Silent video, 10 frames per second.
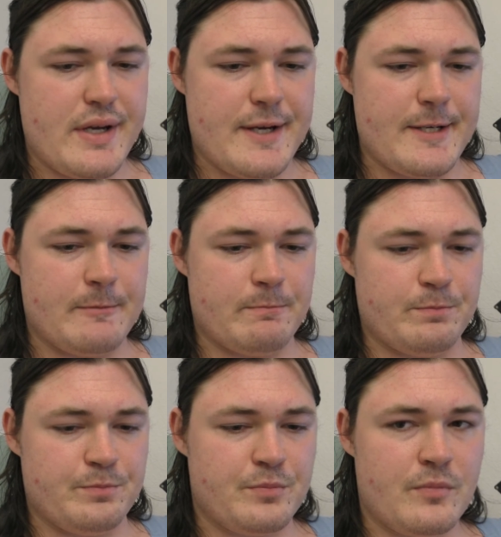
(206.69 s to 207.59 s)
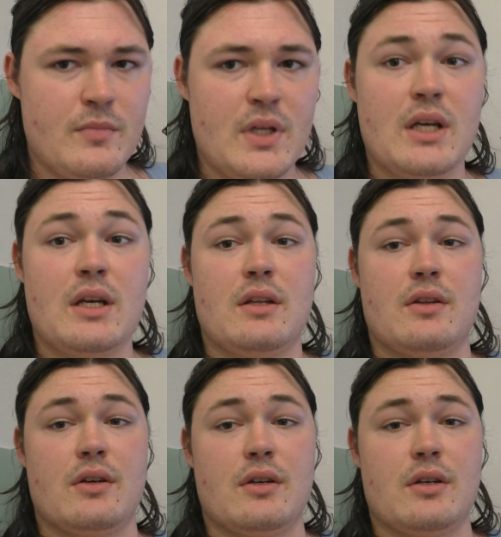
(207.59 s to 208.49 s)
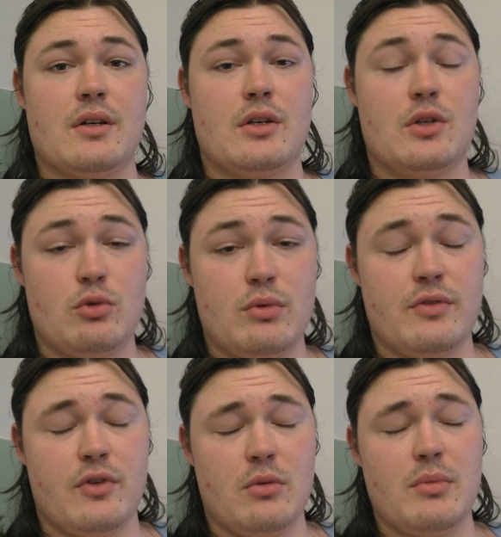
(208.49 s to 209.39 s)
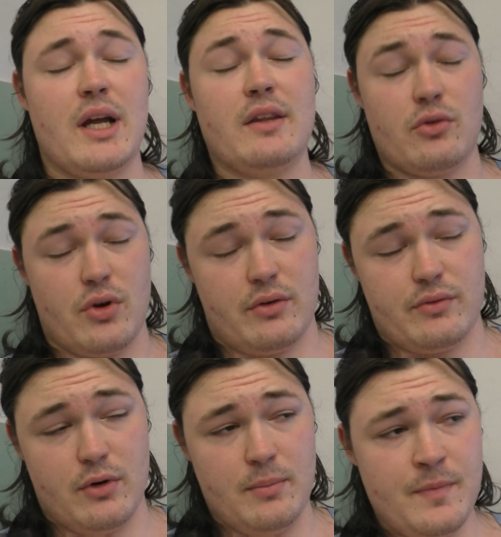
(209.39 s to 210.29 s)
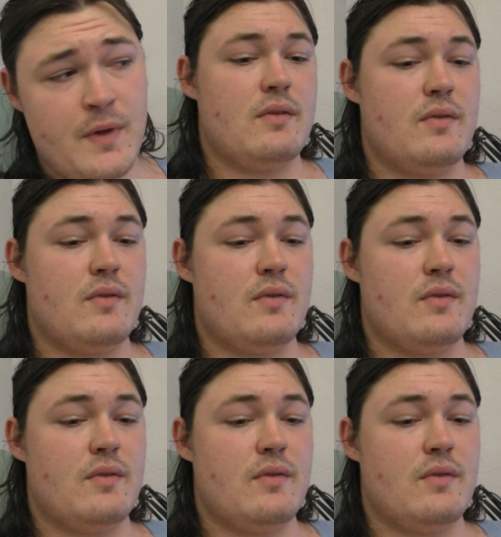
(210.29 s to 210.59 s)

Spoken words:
The human form and the dragon form.